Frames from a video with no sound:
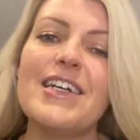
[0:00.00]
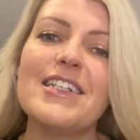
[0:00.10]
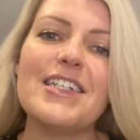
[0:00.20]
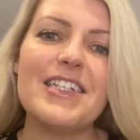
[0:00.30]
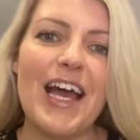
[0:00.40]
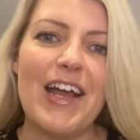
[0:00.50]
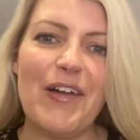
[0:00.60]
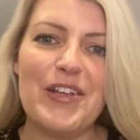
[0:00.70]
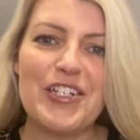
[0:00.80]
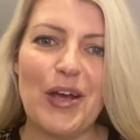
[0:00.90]
Today
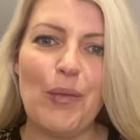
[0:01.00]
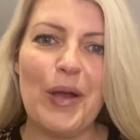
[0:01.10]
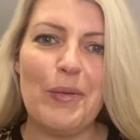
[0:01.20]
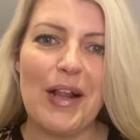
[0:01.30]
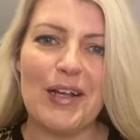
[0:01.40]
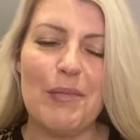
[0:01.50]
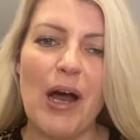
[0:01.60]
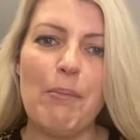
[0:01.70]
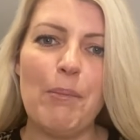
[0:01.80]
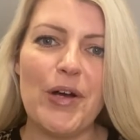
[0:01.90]
on the show we welcome
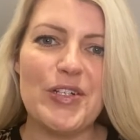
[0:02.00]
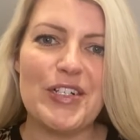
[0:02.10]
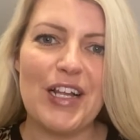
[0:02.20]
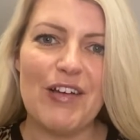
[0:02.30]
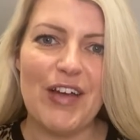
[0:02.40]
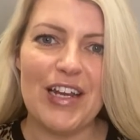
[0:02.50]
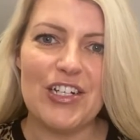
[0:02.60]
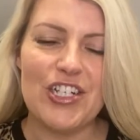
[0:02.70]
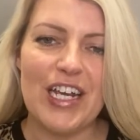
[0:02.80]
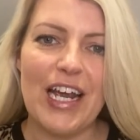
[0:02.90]
a bundle of
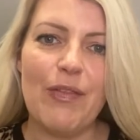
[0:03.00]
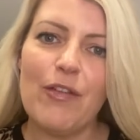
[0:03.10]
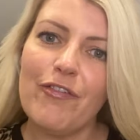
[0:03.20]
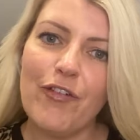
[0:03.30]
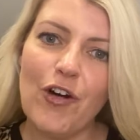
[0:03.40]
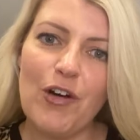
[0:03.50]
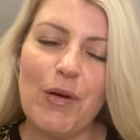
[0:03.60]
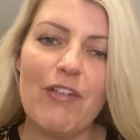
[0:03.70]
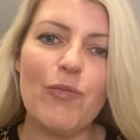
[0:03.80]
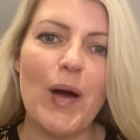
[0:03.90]
energy in the form
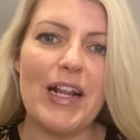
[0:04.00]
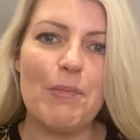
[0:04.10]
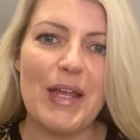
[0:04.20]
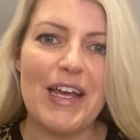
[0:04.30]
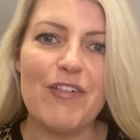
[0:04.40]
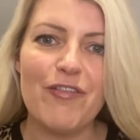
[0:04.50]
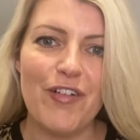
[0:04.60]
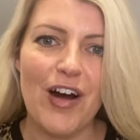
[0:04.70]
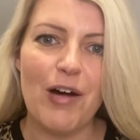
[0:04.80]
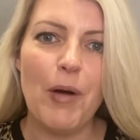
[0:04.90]
of Wellbeing
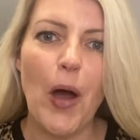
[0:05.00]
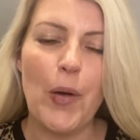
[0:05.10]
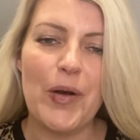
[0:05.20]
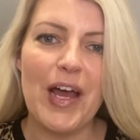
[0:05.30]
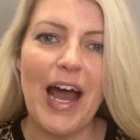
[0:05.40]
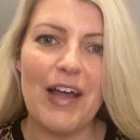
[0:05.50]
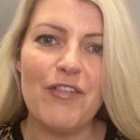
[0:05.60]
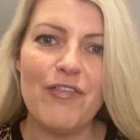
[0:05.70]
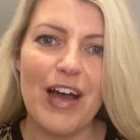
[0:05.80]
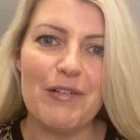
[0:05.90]
Farm owner and
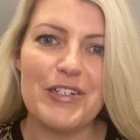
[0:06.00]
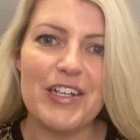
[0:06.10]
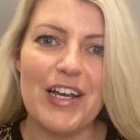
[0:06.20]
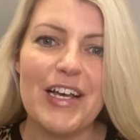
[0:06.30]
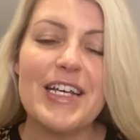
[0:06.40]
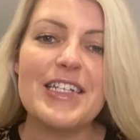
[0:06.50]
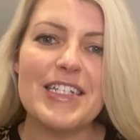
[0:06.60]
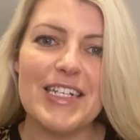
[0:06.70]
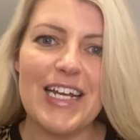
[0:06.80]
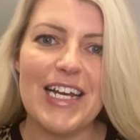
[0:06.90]
founder
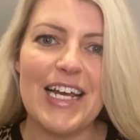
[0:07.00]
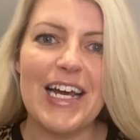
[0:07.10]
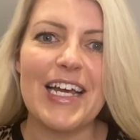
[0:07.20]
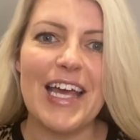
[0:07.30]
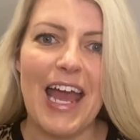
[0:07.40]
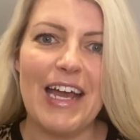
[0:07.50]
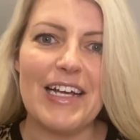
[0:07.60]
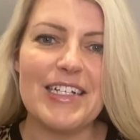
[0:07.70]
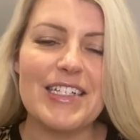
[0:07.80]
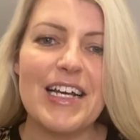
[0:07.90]
Celia
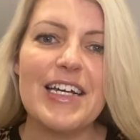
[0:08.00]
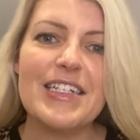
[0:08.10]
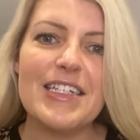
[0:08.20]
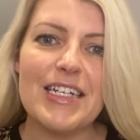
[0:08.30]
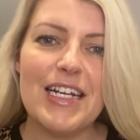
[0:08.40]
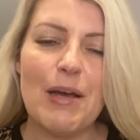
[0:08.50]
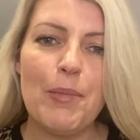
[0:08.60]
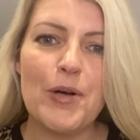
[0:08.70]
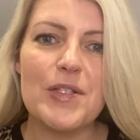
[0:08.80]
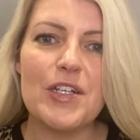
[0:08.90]
Gaze. Celia
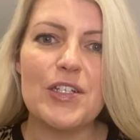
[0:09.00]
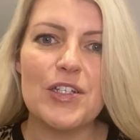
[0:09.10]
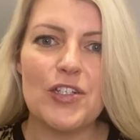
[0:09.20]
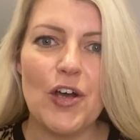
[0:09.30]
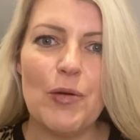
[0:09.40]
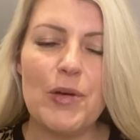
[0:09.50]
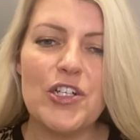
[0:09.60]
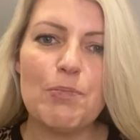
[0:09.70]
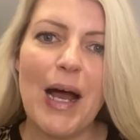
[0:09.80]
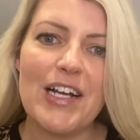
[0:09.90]
puts so
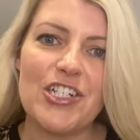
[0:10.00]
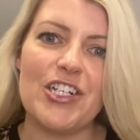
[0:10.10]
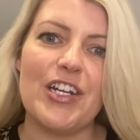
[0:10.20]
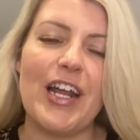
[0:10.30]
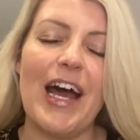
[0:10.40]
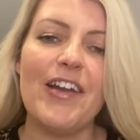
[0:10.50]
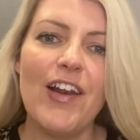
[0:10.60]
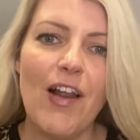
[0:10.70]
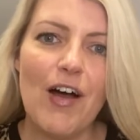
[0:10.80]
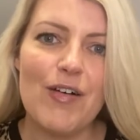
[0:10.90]
much passion and
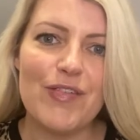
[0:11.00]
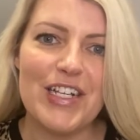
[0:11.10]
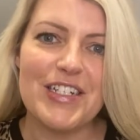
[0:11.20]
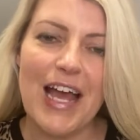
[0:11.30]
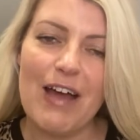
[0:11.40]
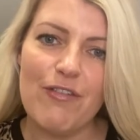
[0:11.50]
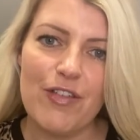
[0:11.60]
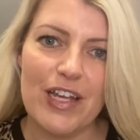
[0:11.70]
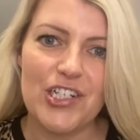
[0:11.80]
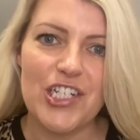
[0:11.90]
love into
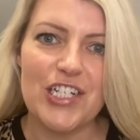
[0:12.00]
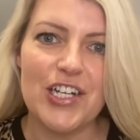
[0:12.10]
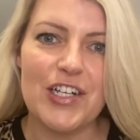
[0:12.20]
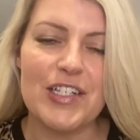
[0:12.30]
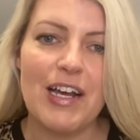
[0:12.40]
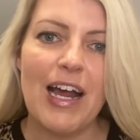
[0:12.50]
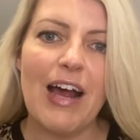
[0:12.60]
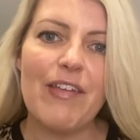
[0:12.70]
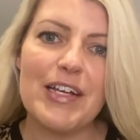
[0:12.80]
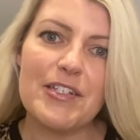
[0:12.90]
everything she does,
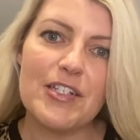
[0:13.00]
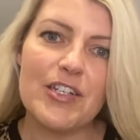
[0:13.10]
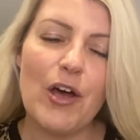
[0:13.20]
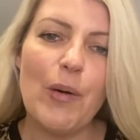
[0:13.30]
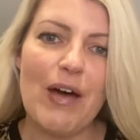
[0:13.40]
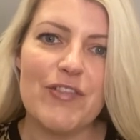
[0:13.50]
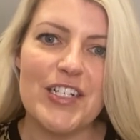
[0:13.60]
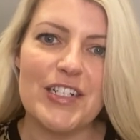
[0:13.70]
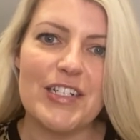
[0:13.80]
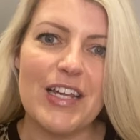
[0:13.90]
and that's so
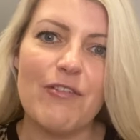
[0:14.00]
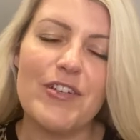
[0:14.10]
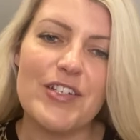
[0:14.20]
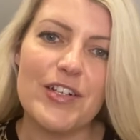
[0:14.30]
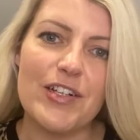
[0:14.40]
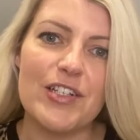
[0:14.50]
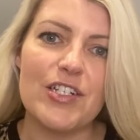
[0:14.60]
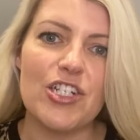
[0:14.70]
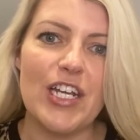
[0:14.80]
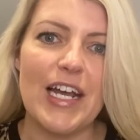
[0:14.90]
evident in the results
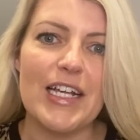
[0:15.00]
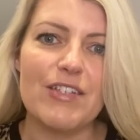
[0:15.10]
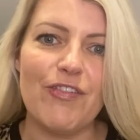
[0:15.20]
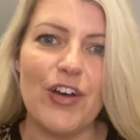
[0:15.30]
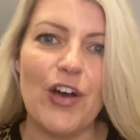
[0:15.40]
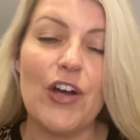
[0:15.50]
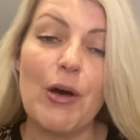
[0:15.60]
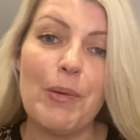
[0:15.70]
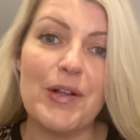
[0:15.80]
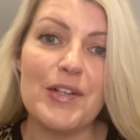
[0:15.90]
she gets for
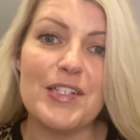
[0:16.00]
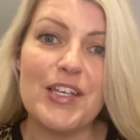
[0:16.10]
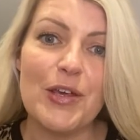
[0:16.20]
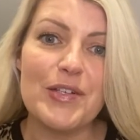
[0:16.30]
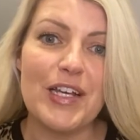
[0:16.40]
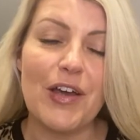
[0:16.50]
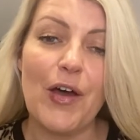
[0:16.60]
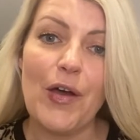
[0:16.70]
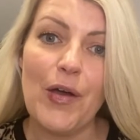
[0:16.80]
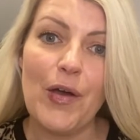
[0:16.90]
couples using
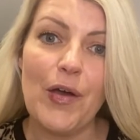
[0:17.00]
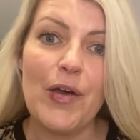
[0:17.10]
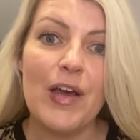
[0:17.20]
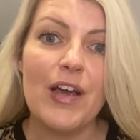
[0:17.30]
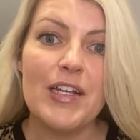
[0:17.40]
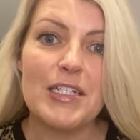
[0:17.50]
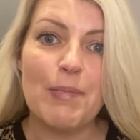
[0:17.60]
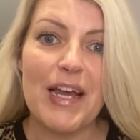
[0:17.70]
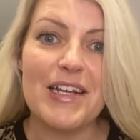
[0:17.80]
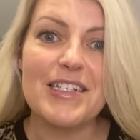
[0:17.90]
her
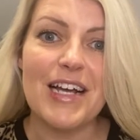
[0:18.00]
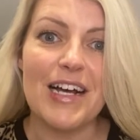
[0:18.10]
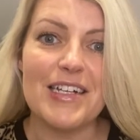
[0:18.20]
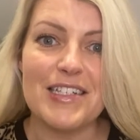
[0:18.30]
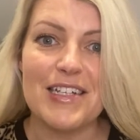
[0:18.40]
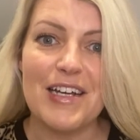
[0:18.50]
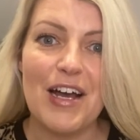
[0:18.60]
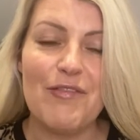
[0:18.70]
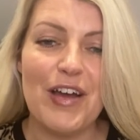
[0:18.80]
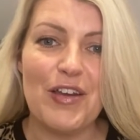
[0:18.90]
space as
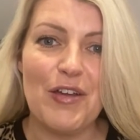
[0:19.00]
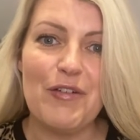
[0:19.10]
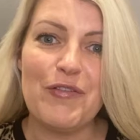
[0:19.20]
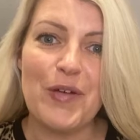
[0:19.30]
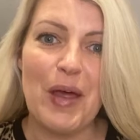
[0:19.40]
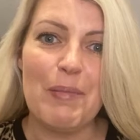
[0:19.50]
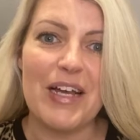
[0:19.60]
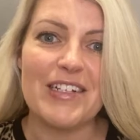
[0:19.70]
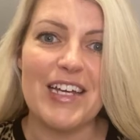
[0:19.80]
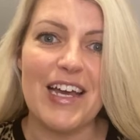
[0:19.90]
a venue for their
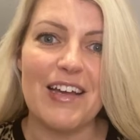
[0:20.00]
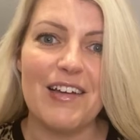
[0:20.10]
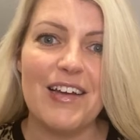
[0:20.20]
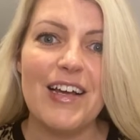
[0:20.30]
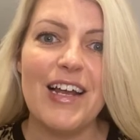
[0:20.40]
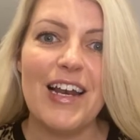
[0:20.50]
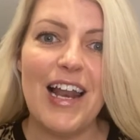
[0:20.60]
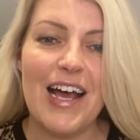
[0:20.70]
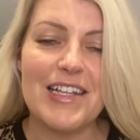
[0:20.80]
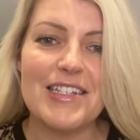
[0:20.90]
big day.
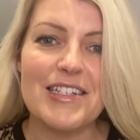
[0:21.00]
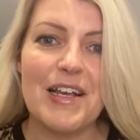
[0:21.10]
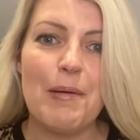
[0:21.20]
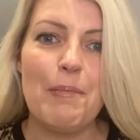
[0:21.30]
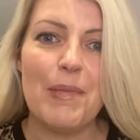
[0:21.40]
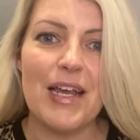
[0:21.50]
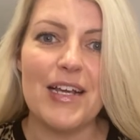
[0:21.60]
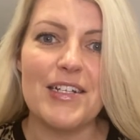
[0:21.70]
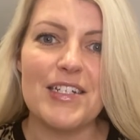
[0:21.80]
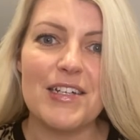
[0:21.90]
Let's
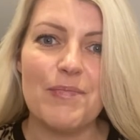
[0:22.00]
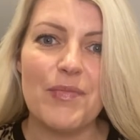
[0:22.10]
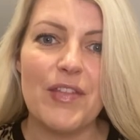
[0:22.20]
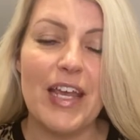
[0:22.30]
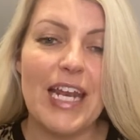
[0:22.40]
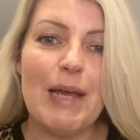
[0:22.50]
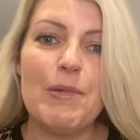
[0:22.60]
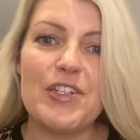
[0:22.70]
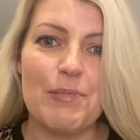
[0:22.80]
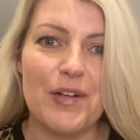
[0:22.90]
meet the
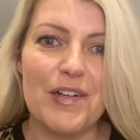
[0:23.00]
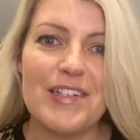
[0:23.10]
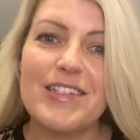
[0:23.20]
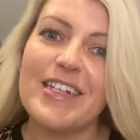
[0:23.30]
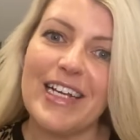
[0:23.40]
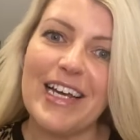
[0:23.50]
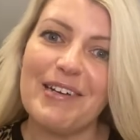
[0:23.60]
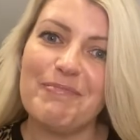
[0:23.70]
inimitable Celia.